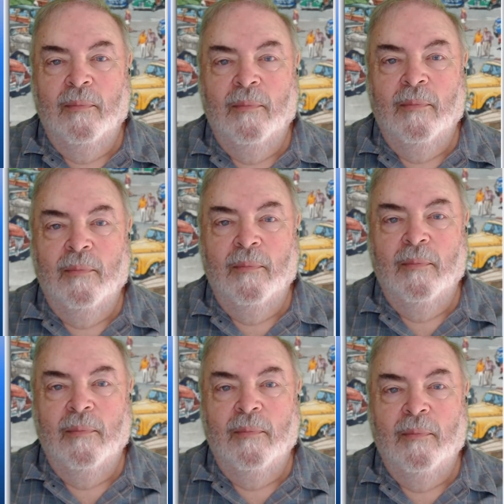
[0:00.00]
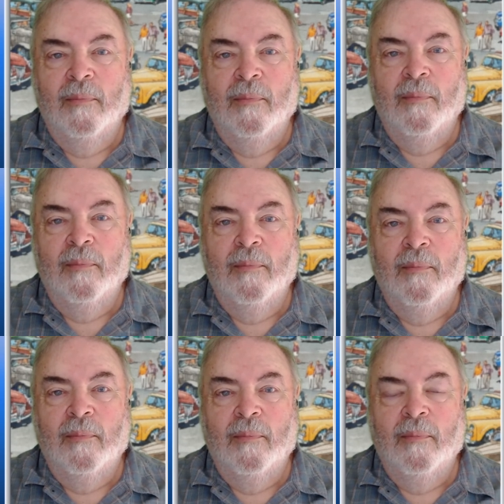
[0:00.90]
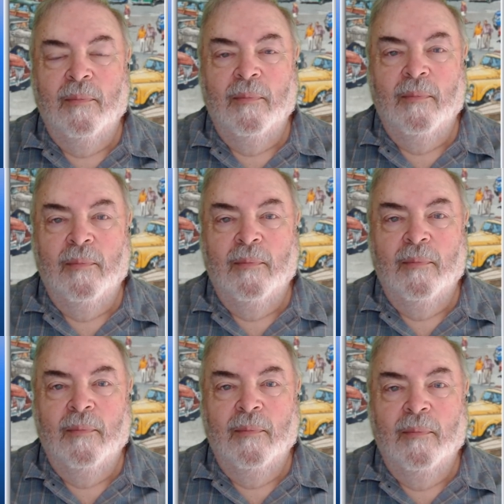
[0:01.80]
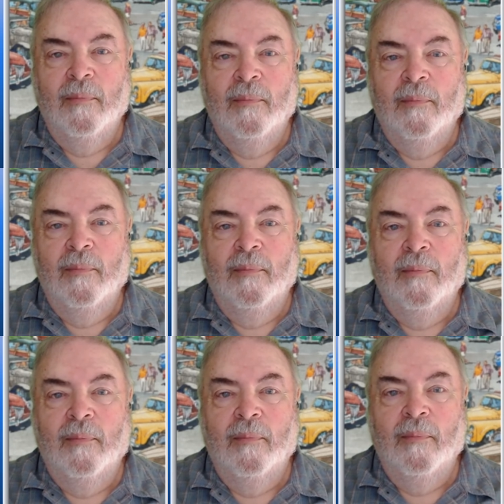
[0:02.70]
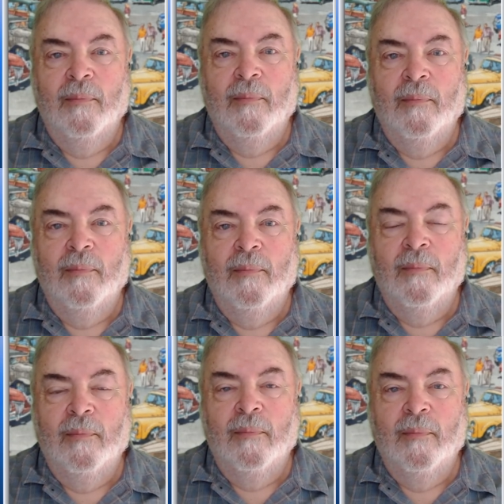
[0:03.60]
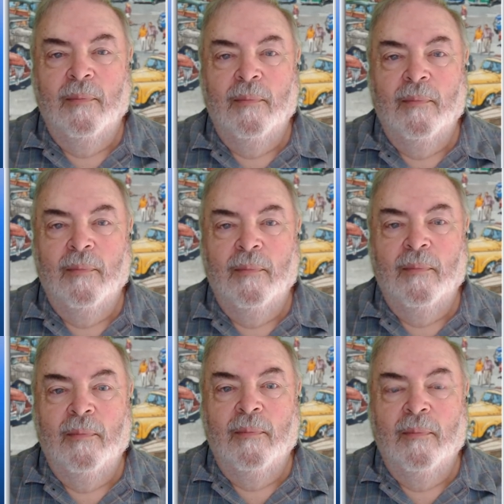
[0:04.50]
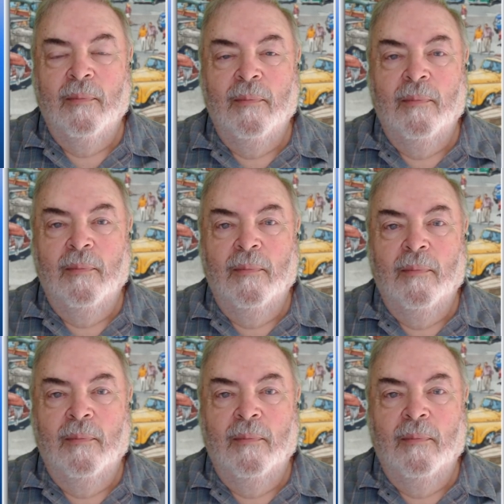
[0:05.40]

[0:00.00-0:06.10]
(not speaking)